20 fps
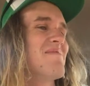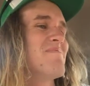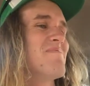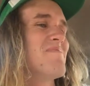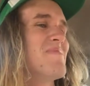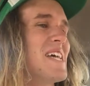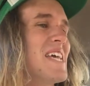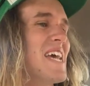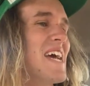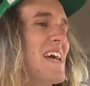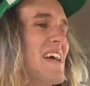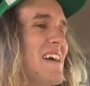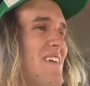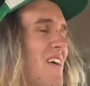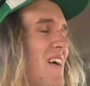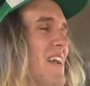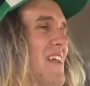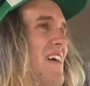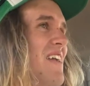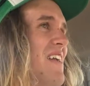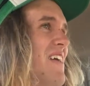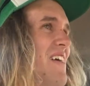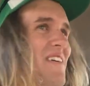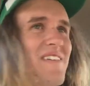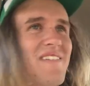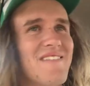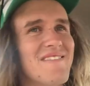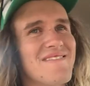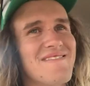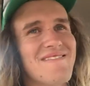But yeah, I don't
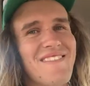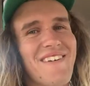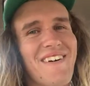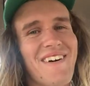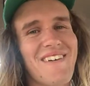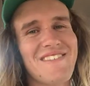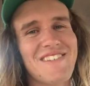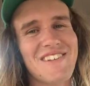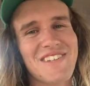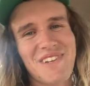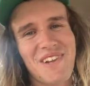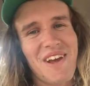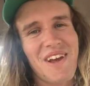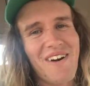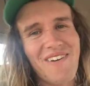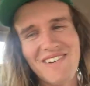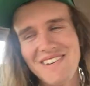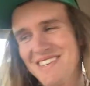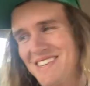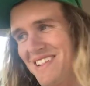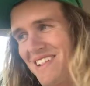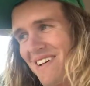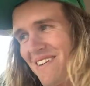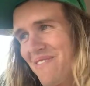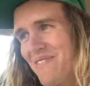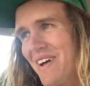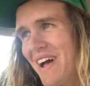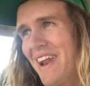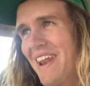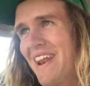know. I'll just go until
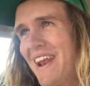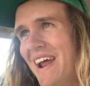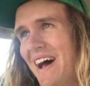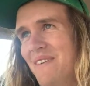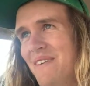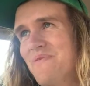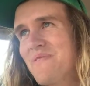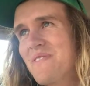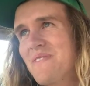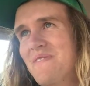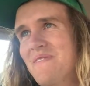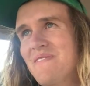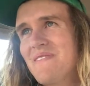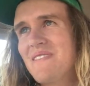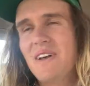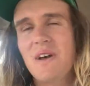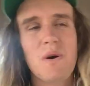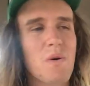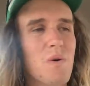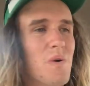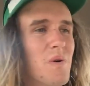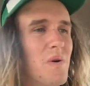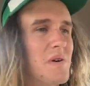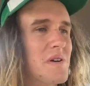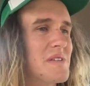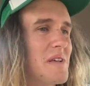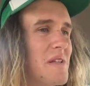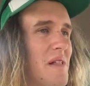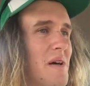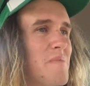I've had enough, or
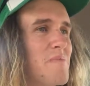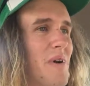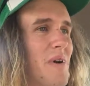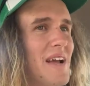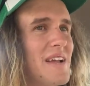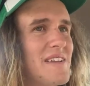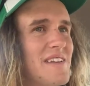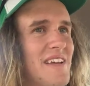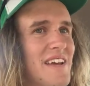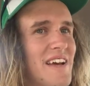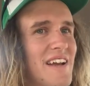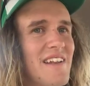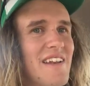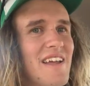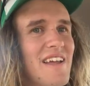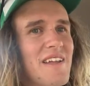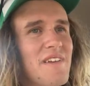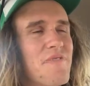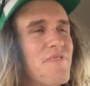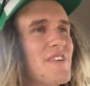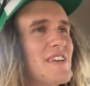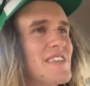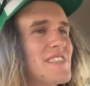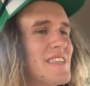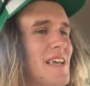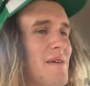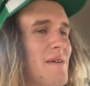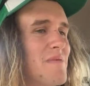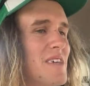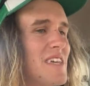until I break down and need to fix
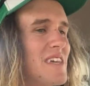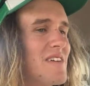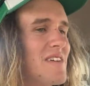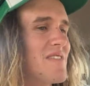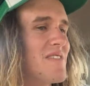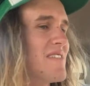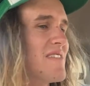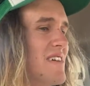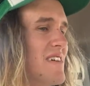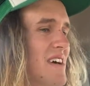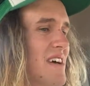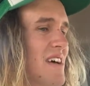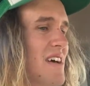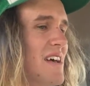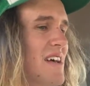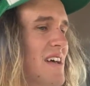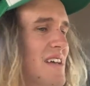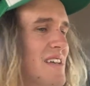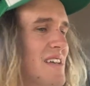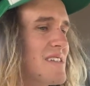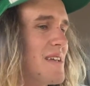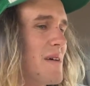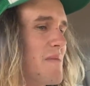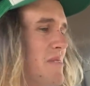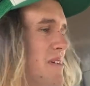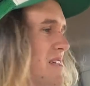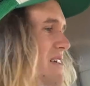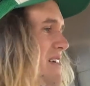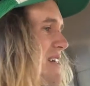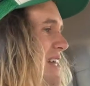something, or
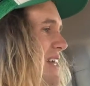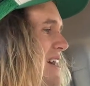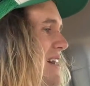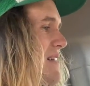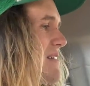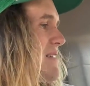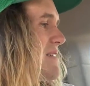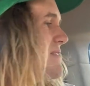something like that.